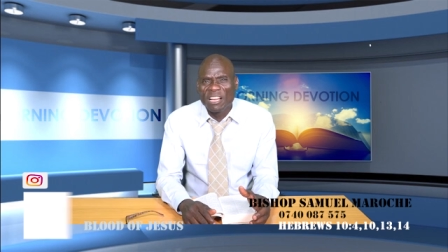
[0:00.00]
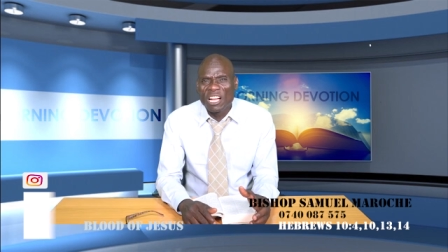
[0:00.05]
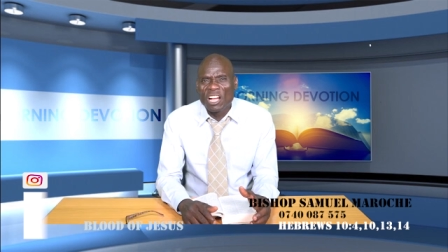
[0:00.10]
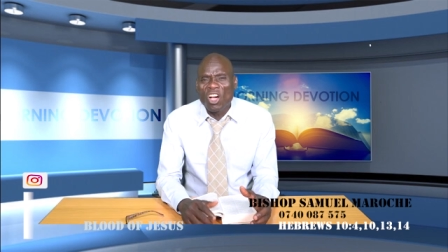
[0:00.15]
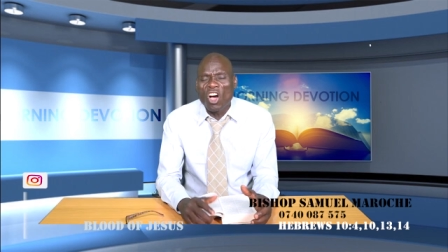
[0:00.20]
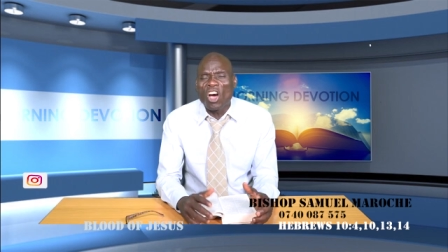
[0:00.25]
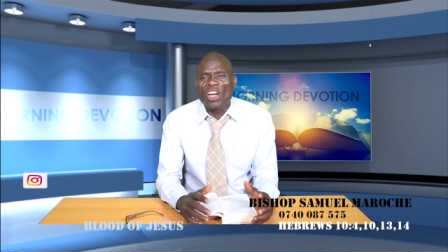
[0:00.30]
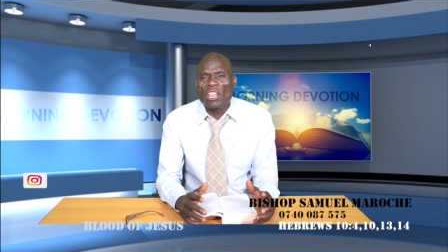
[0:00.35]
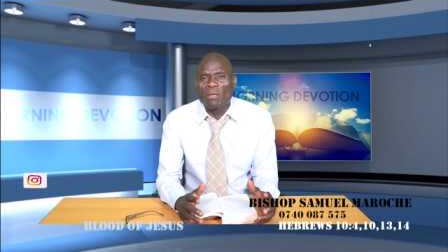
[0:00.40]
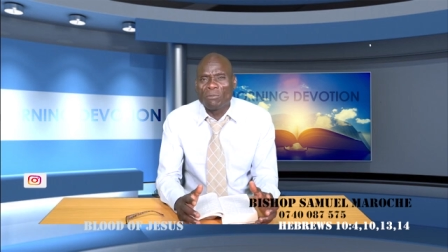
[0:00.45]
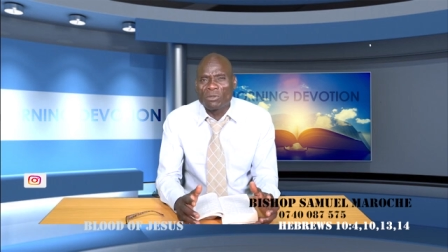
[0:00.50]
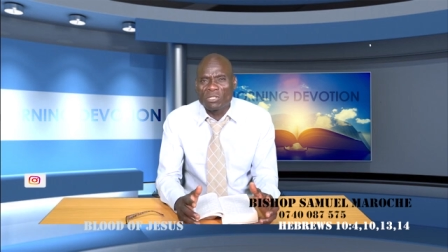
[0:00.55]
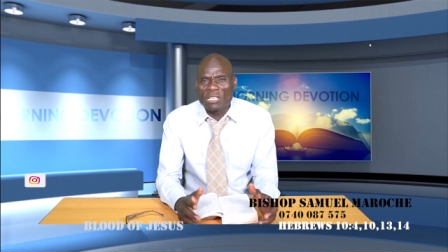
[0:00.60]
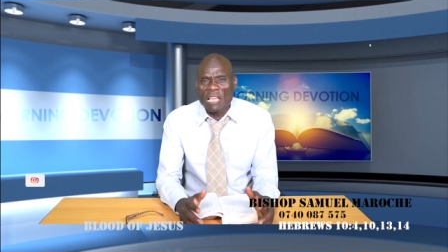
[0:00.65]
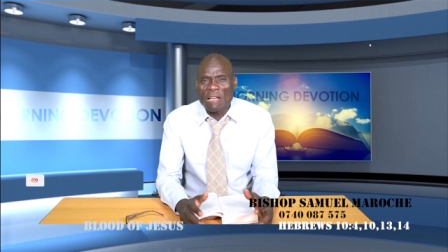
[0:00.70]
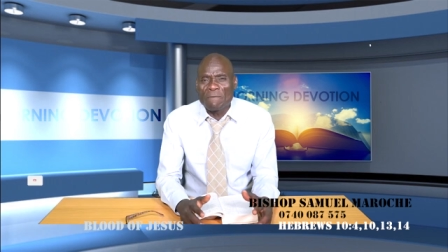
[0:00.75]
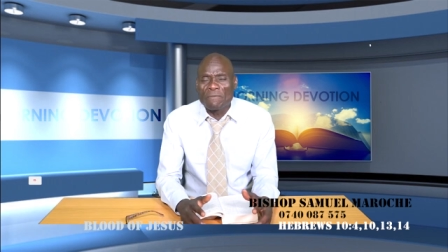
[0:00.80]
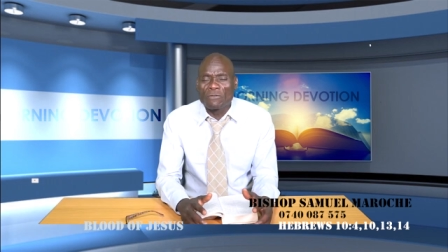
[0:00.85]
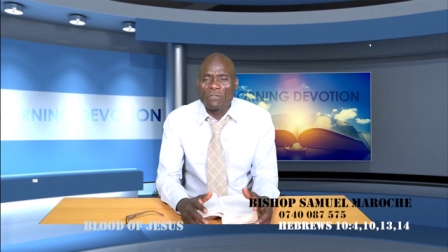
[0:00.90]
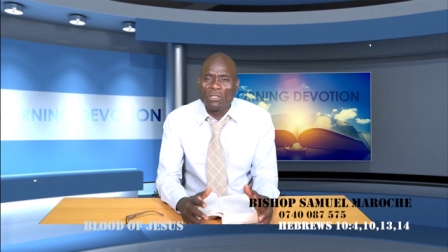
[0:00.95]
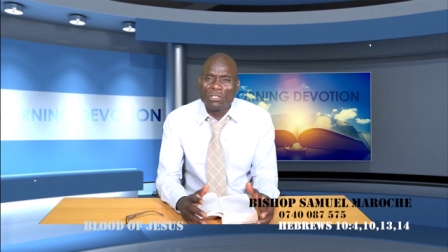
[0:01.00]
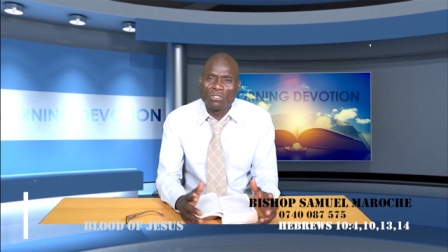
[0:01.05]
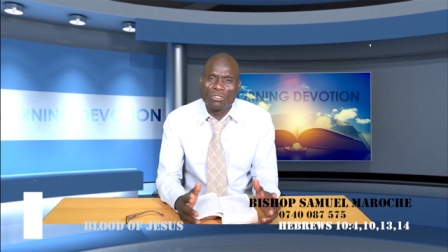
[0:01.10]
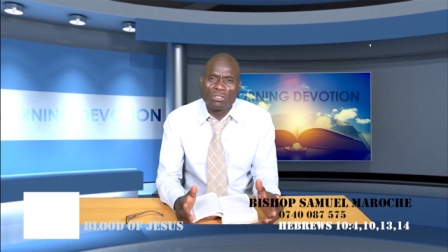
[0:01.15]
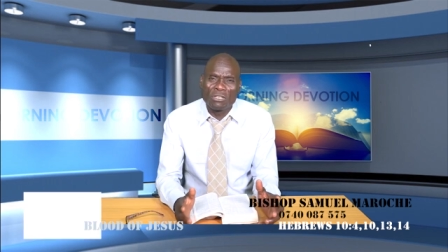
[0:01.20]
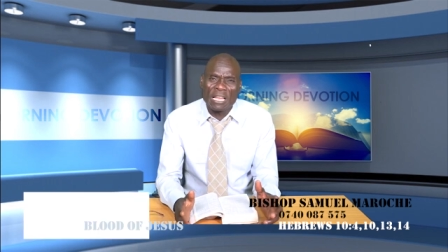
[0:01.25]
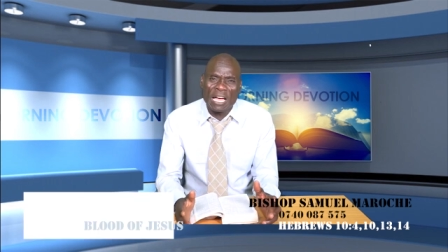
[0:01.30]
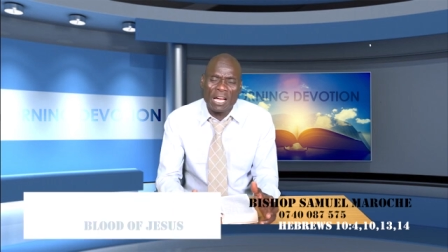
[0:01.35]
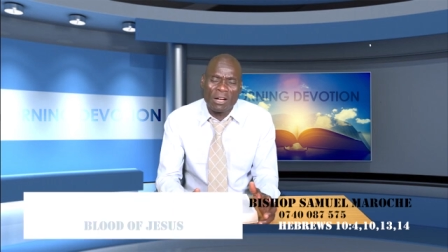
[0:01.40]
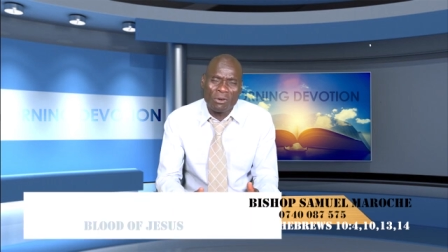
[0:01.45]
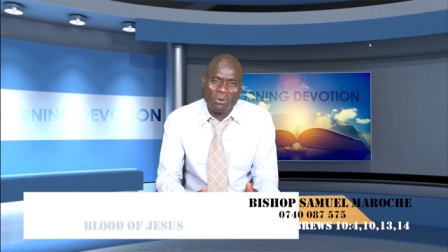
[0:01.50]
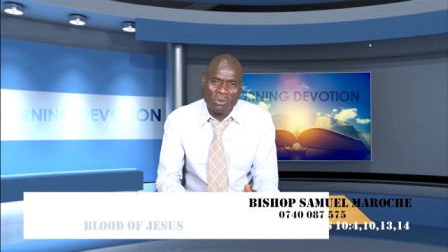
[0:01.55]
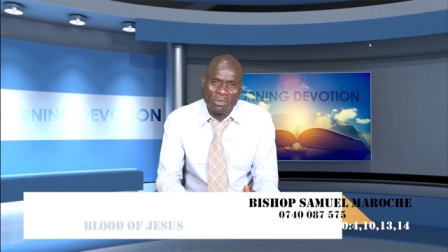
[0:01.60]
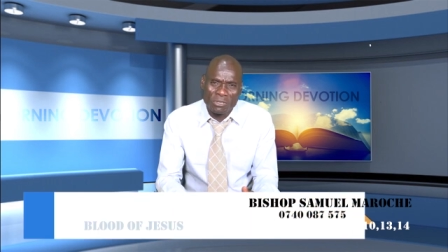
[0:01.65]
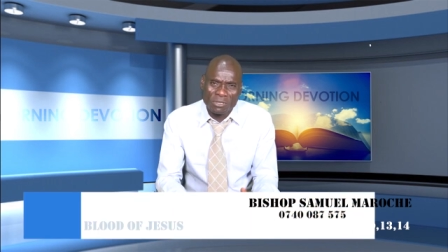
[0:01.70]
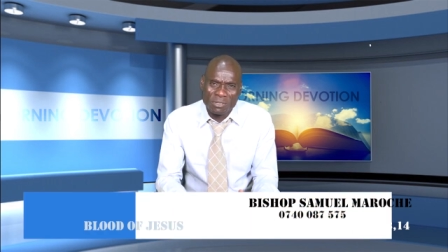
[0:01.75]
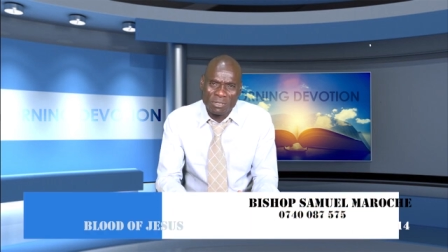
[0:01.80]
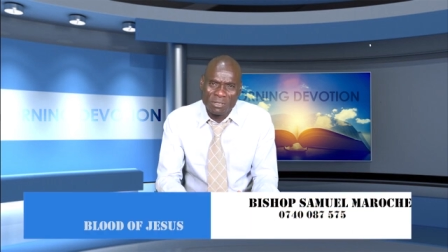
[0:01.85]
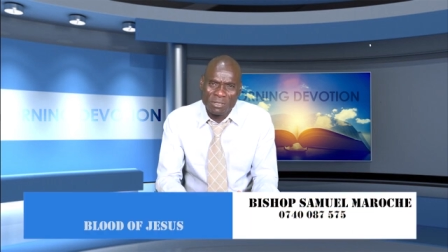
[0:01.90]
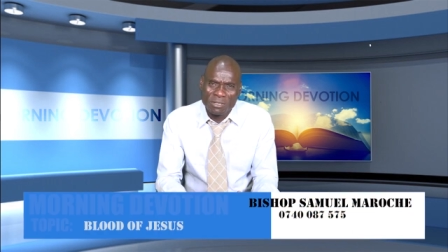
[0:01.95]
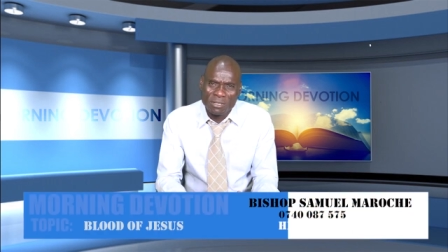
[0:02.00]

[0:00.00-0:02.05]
God himself reasoned out